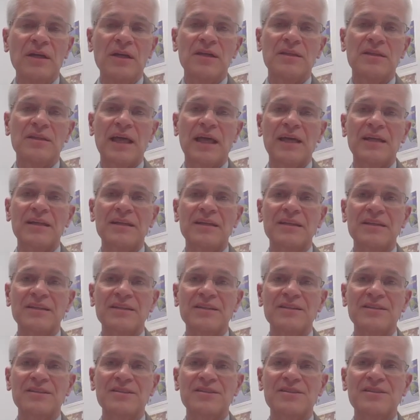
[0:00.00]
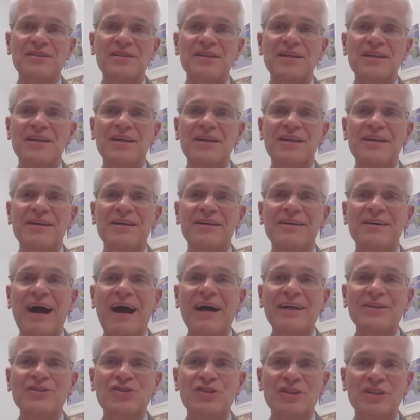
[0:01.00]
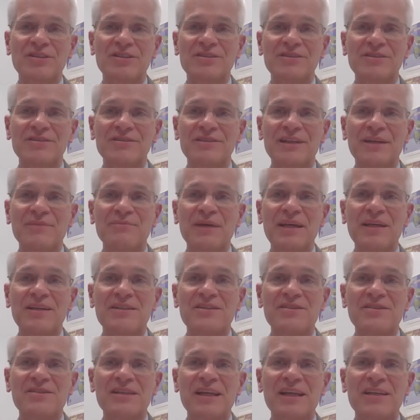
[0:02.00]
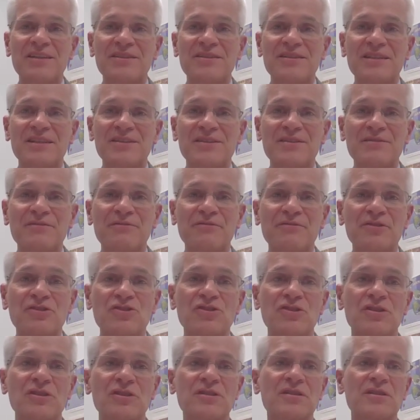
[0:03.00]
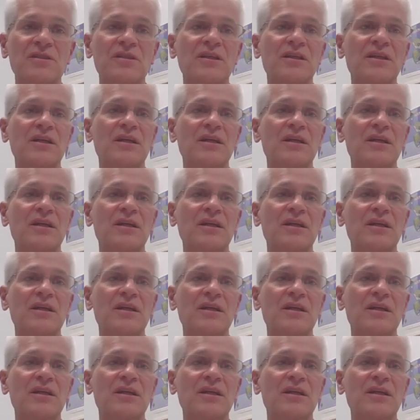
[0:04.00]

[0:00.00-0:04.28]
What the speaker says: that is logical, that makes sense, that's efficient,